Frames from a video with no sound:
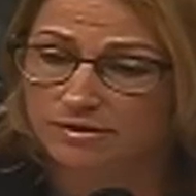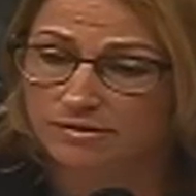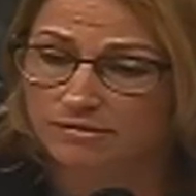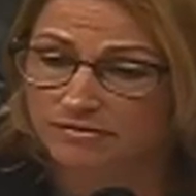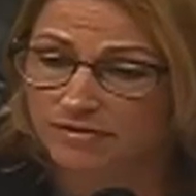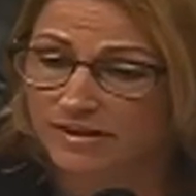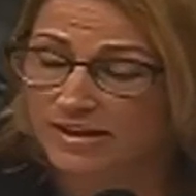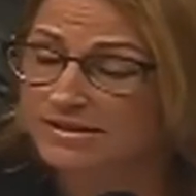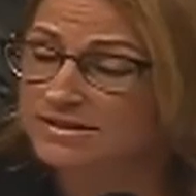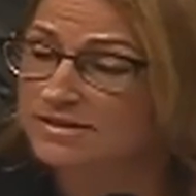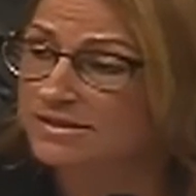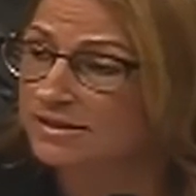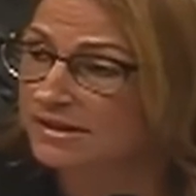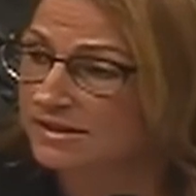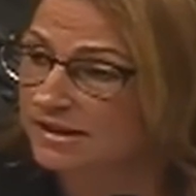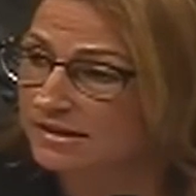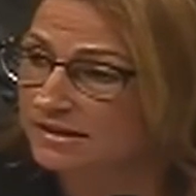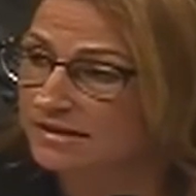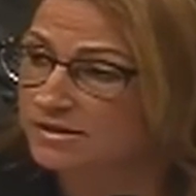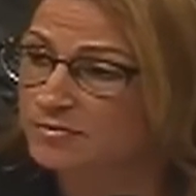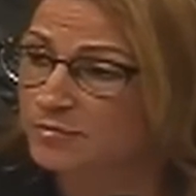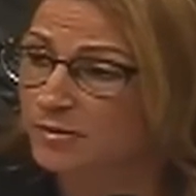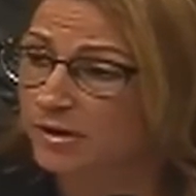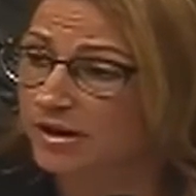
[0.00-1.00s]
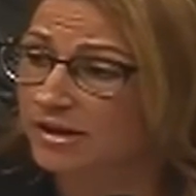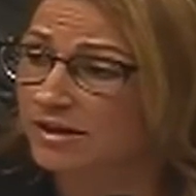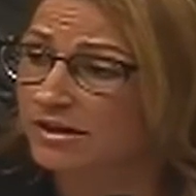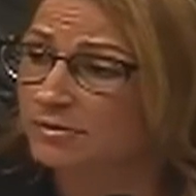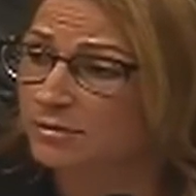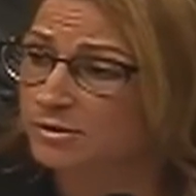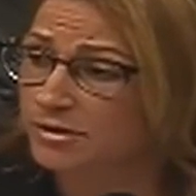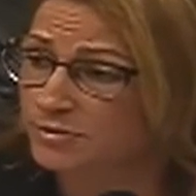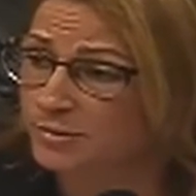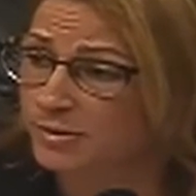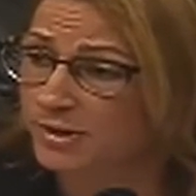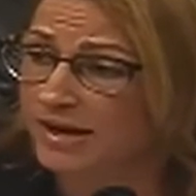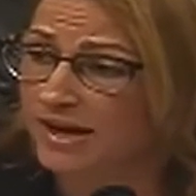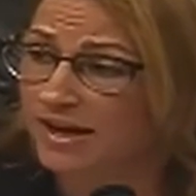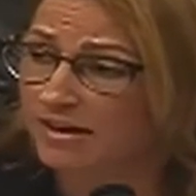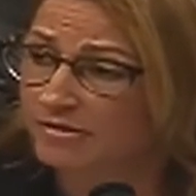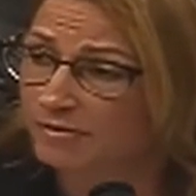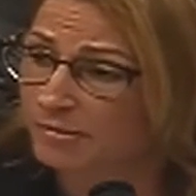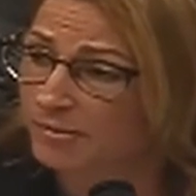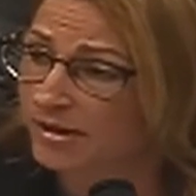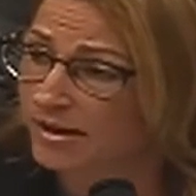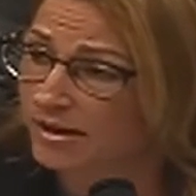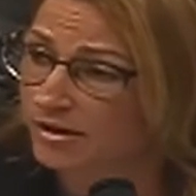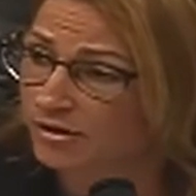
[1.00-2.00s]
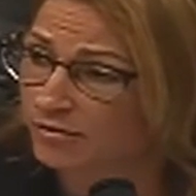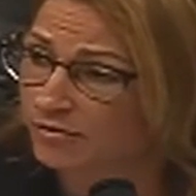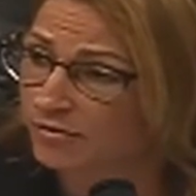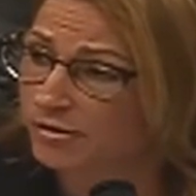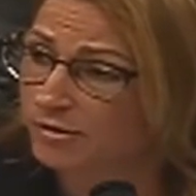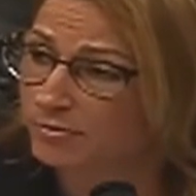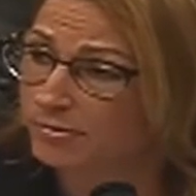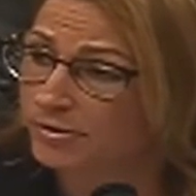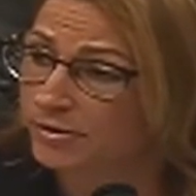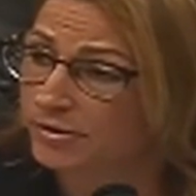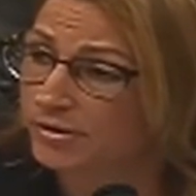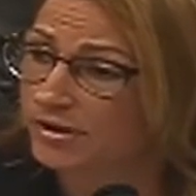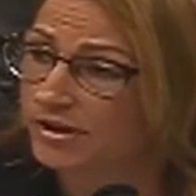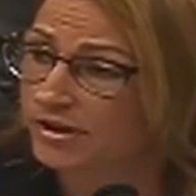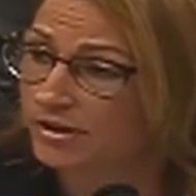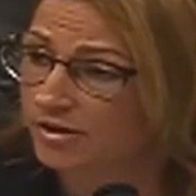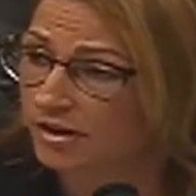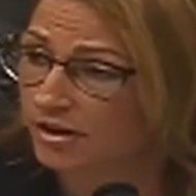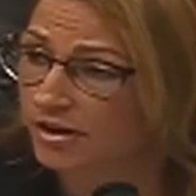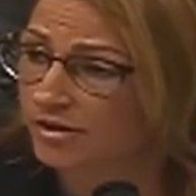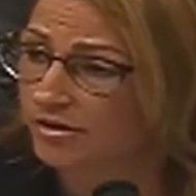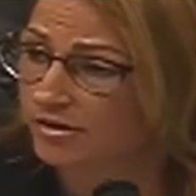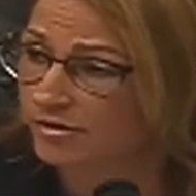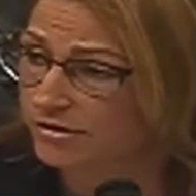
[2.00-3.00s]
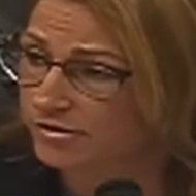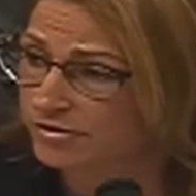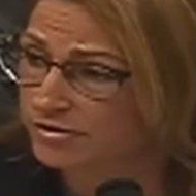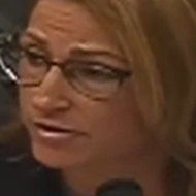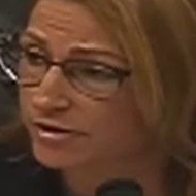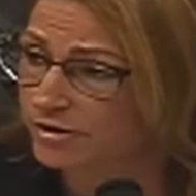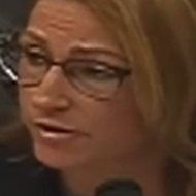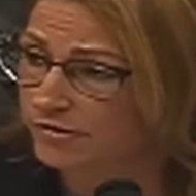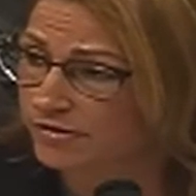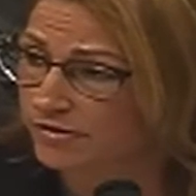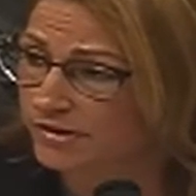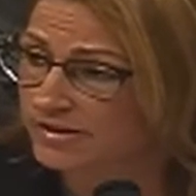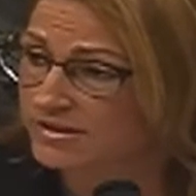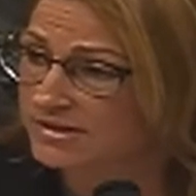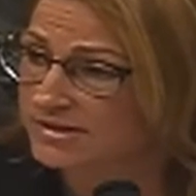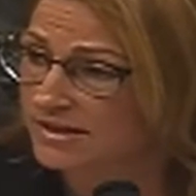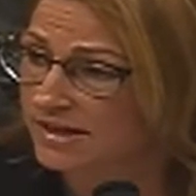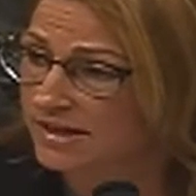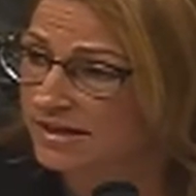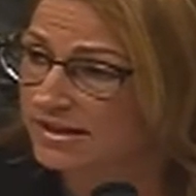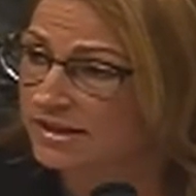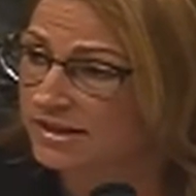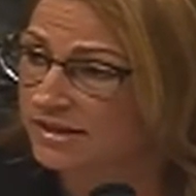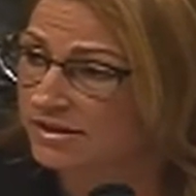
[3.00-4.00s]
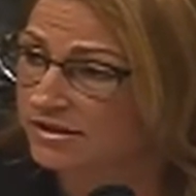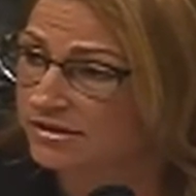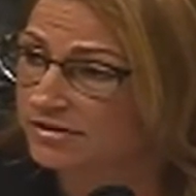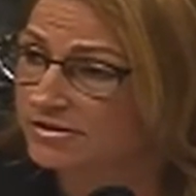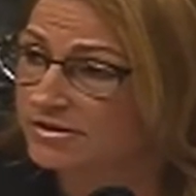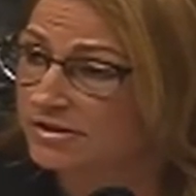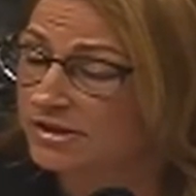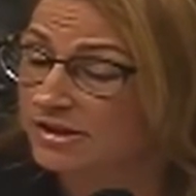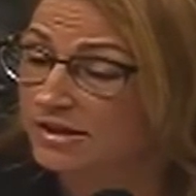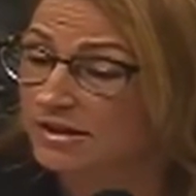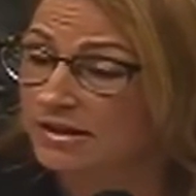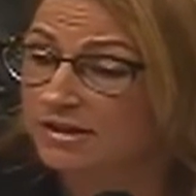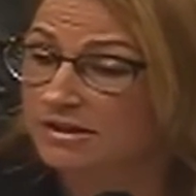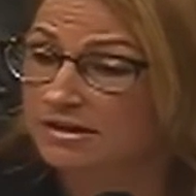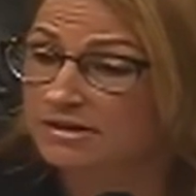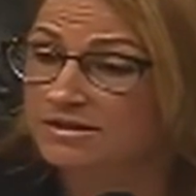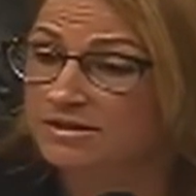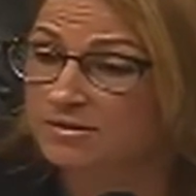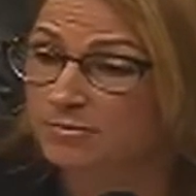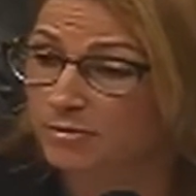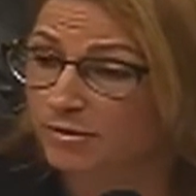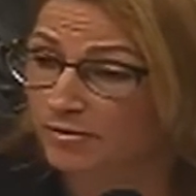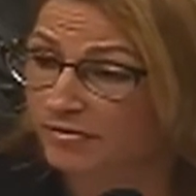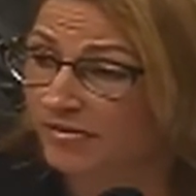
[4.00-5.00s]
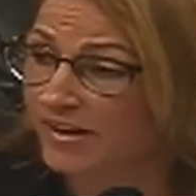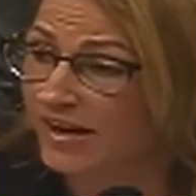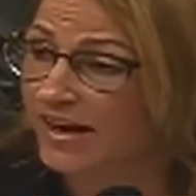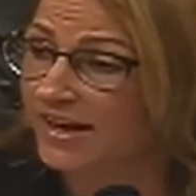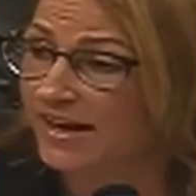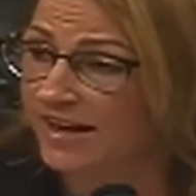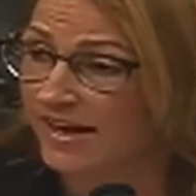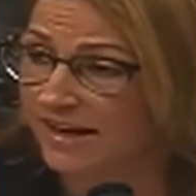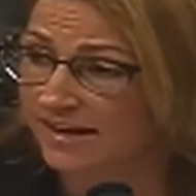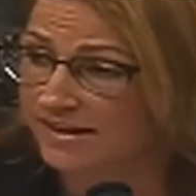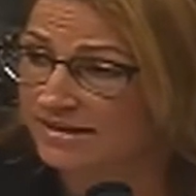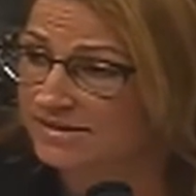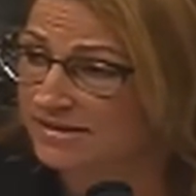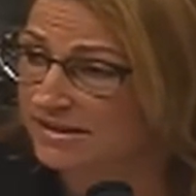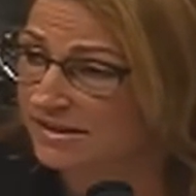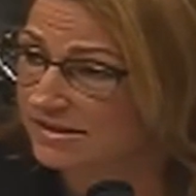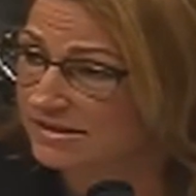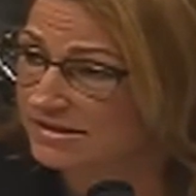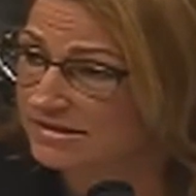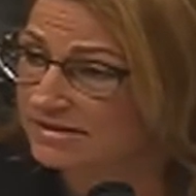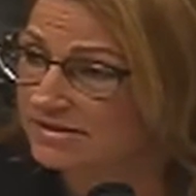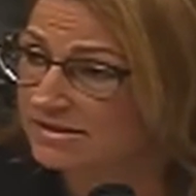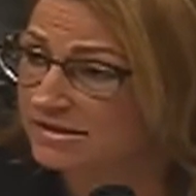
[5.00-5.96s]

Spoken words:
investing in this product, which we have about over $1 billion over this 8 years to provide access.